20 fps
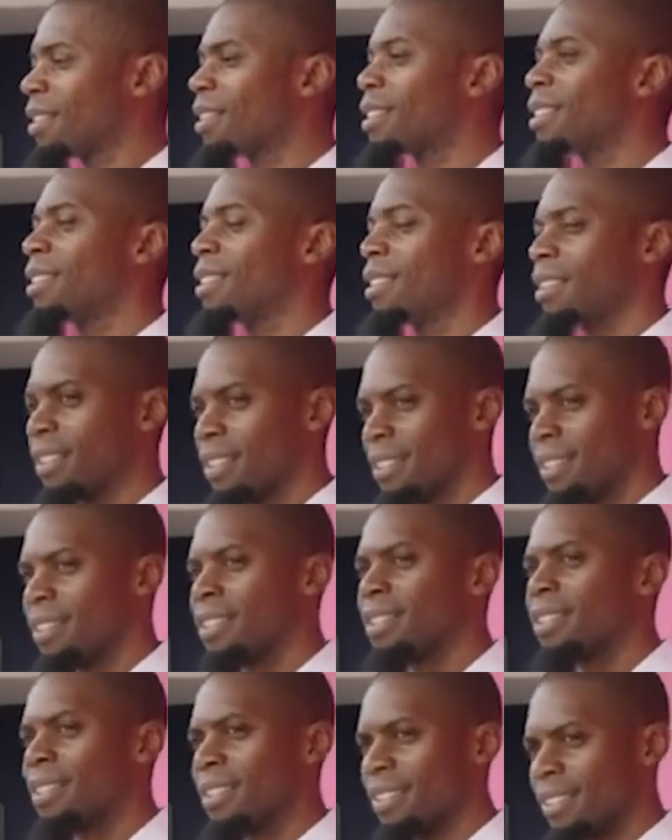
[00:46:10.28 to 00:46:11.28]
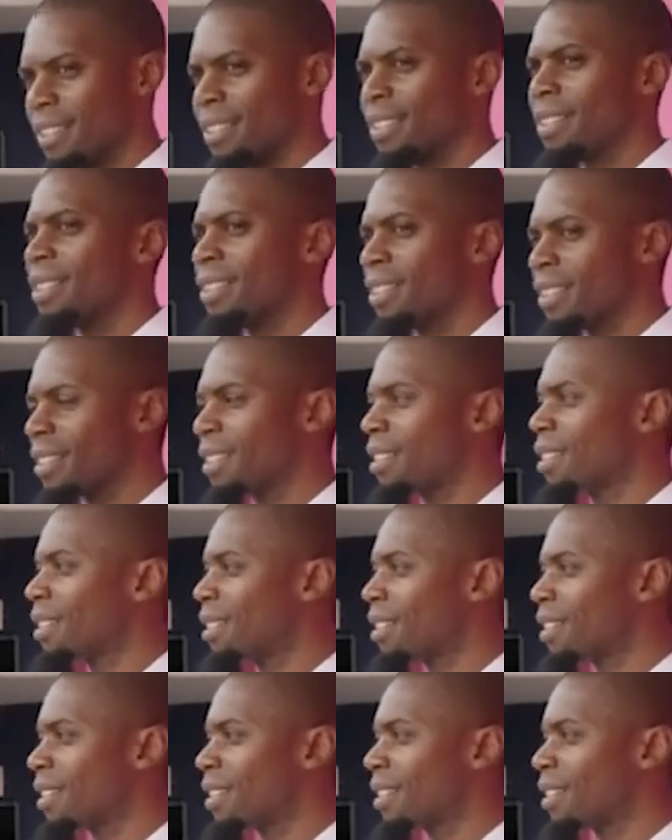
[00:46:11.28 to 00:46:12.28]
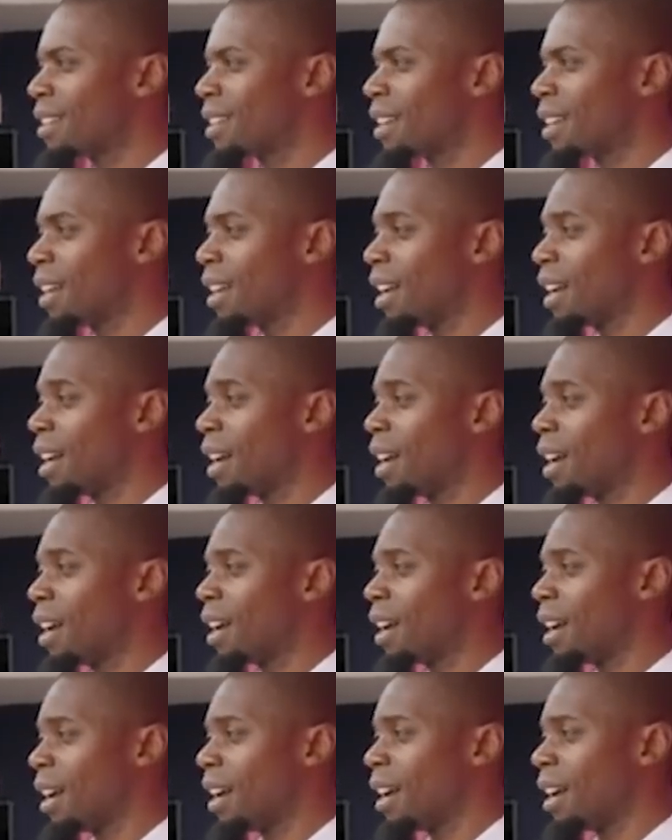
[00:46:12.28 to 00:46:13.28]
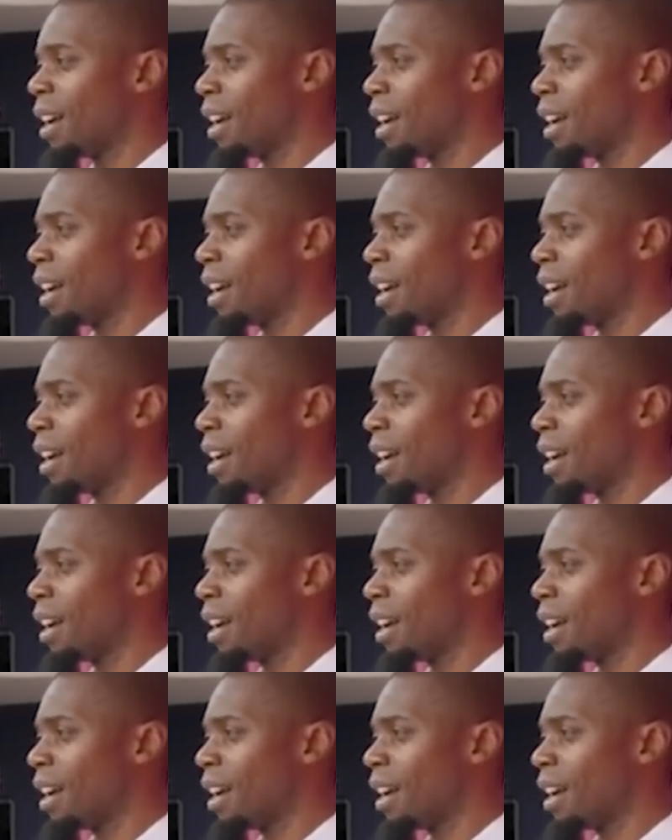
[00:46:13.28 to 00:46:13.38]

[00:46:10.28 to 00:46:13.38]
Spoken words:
This person isn't speaking.